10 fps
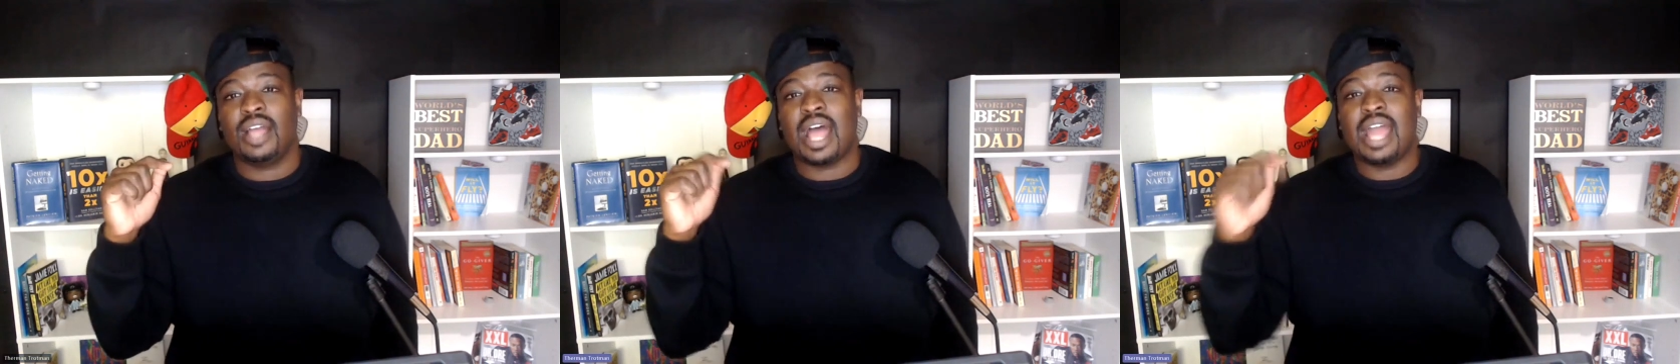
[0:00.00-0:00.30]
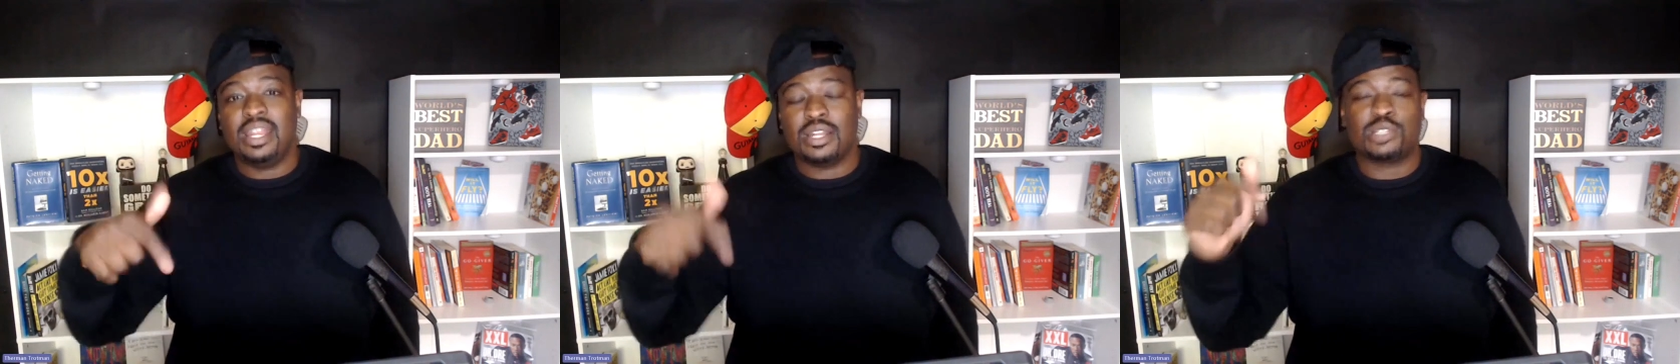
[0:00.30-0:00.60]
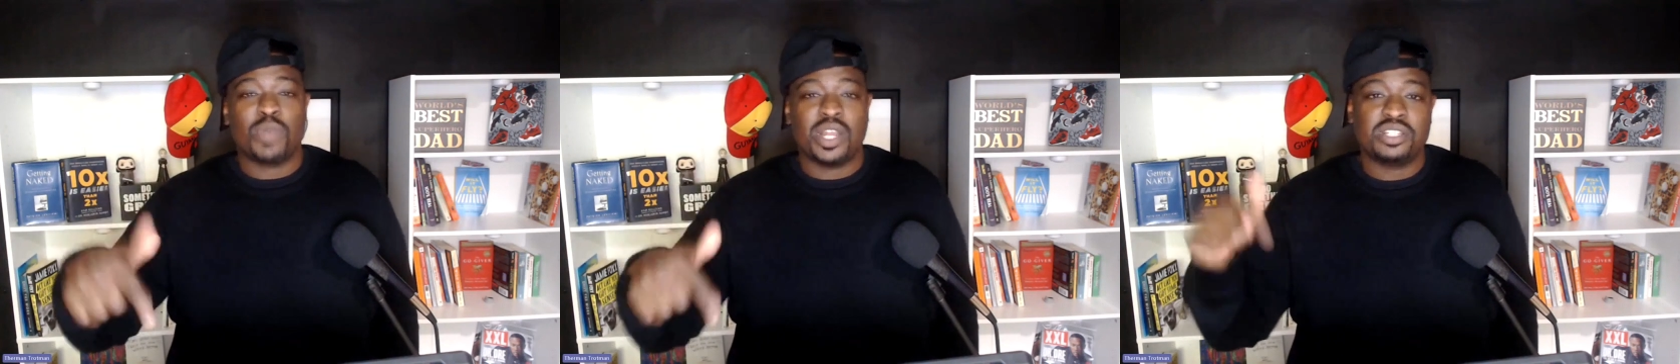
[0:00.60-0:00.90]
I need a
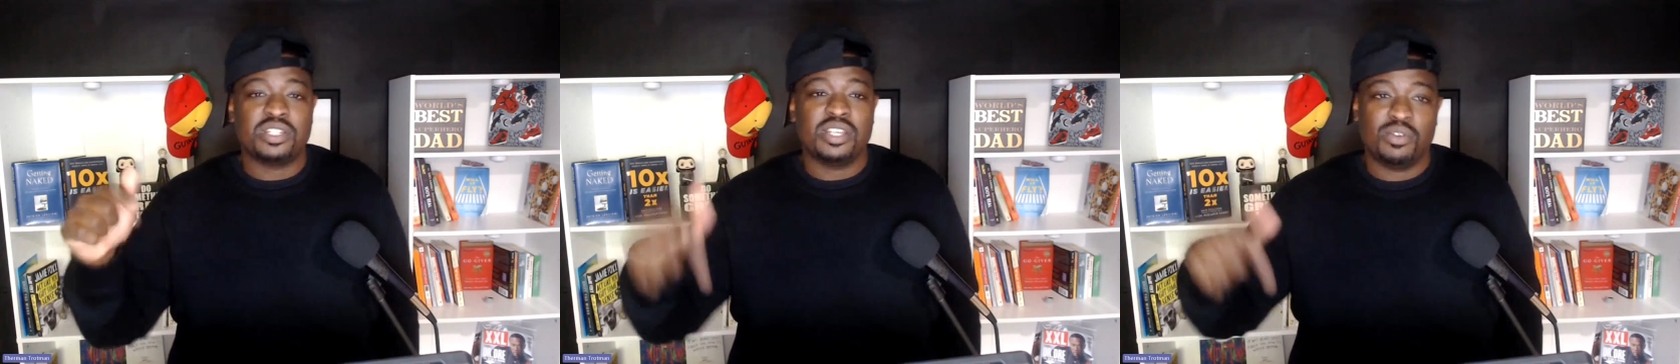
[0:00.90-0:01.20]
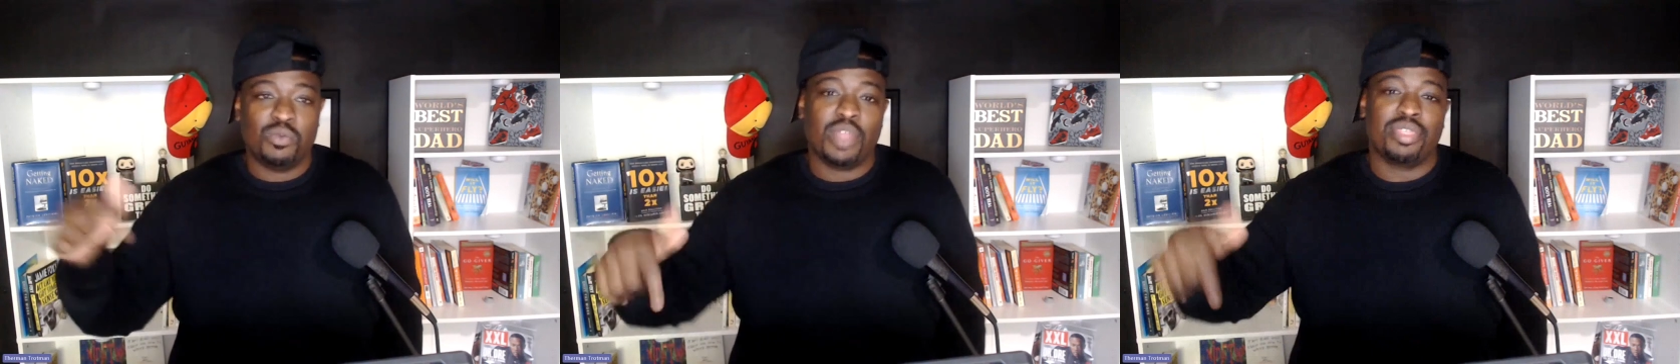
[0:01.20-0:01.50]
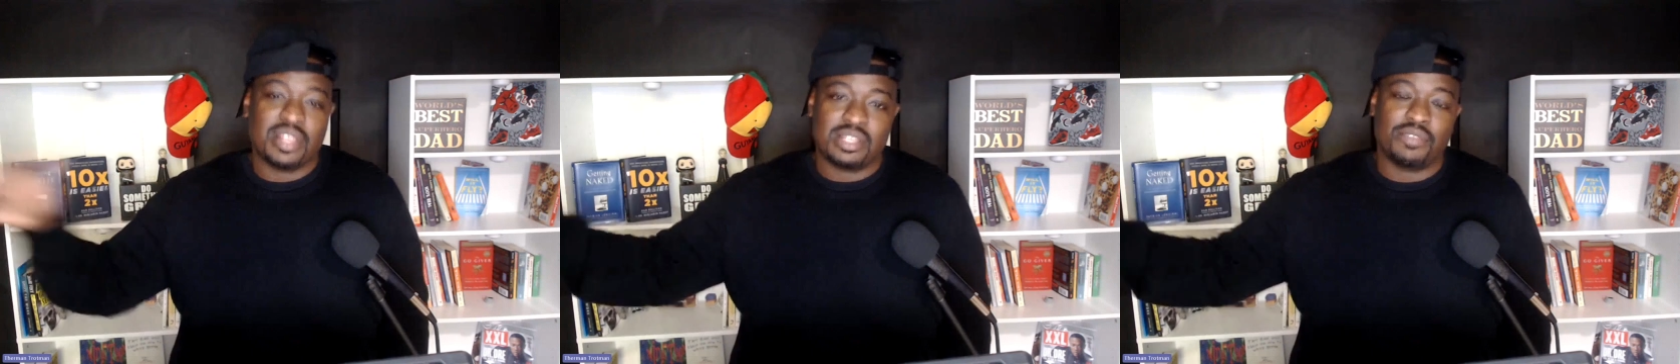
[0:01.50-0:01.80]
spreadsheet with
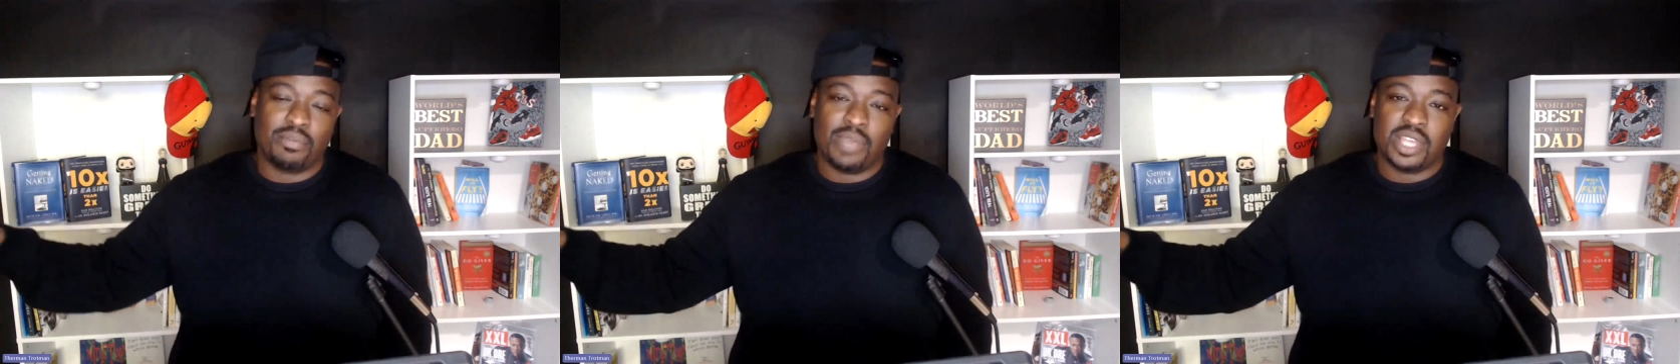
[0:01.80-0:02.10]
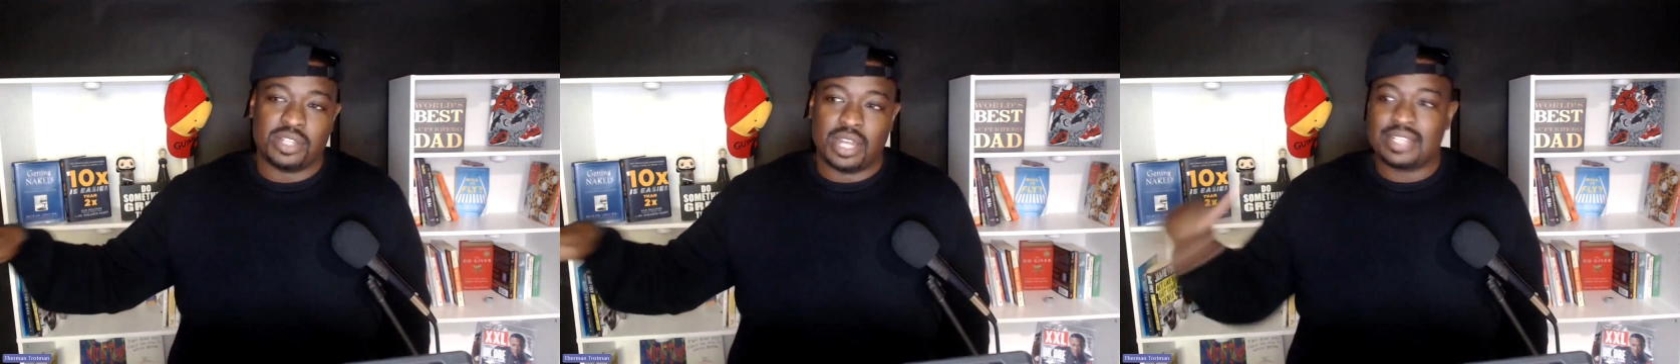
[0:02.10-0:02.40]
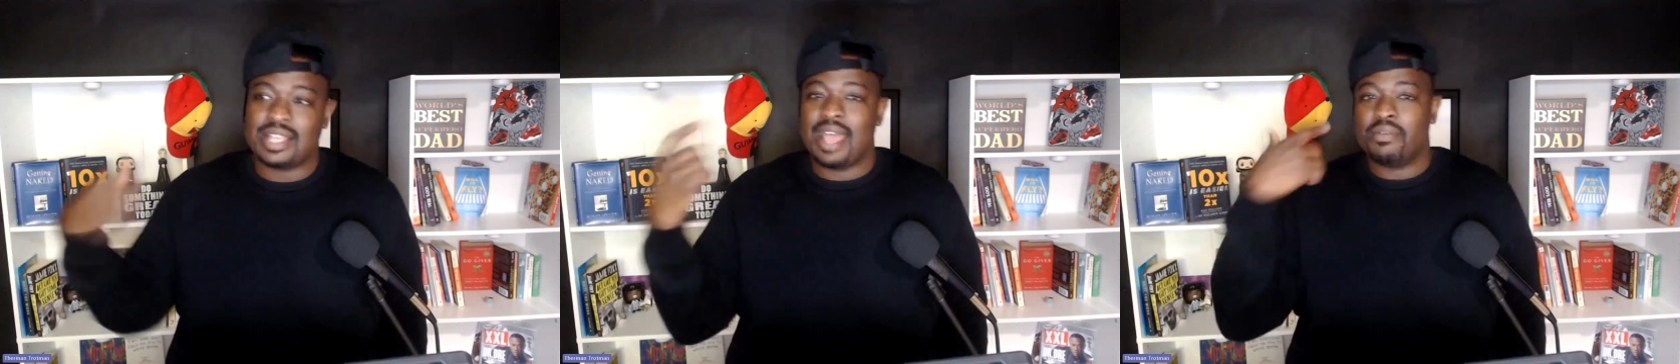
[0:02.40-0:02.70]
this information. That's
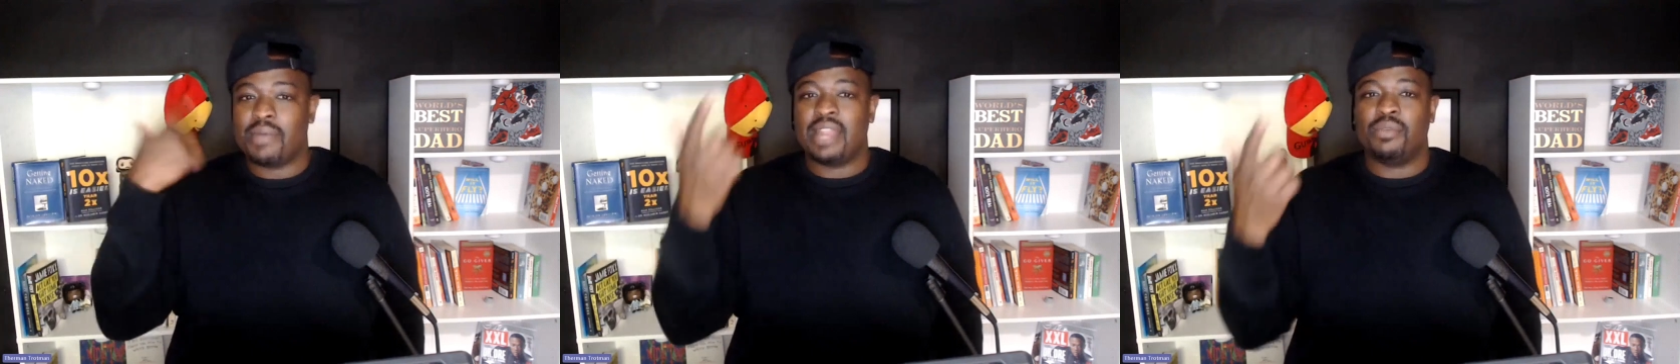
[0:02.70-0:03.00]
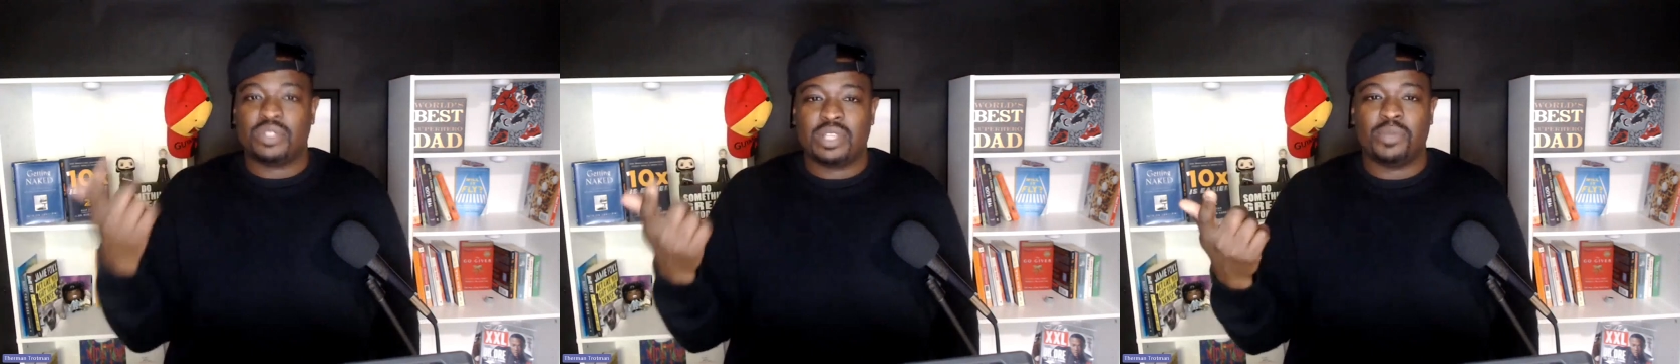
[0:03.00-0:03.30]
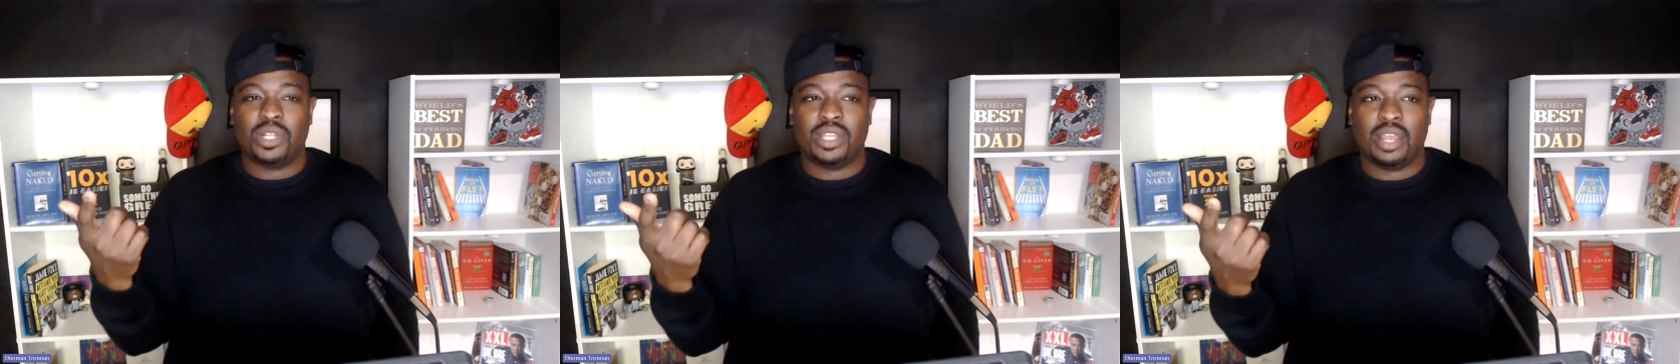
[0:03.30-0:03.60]
how everybody will
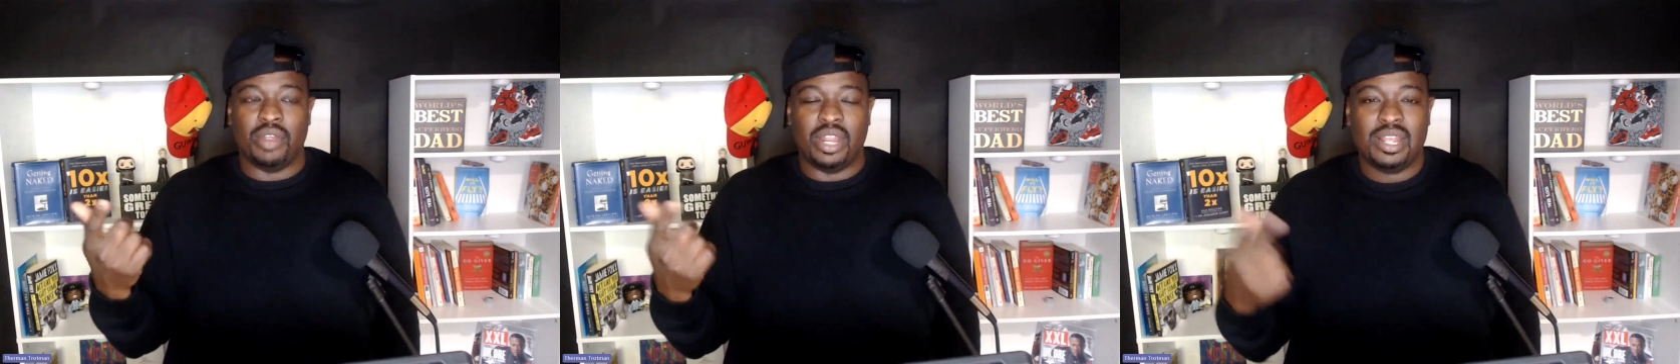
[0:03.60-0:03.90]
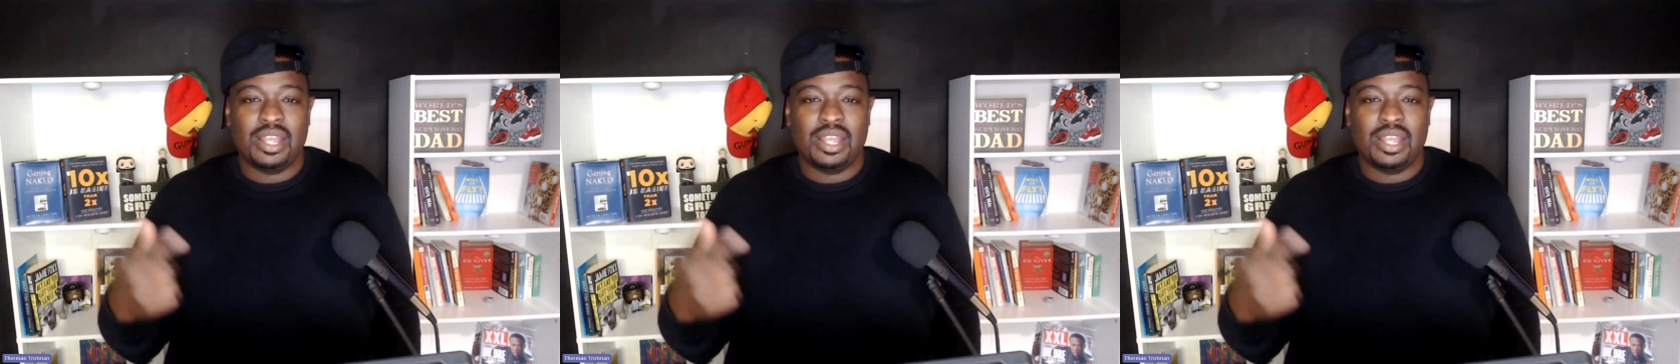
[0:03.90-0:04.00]
typically hear it.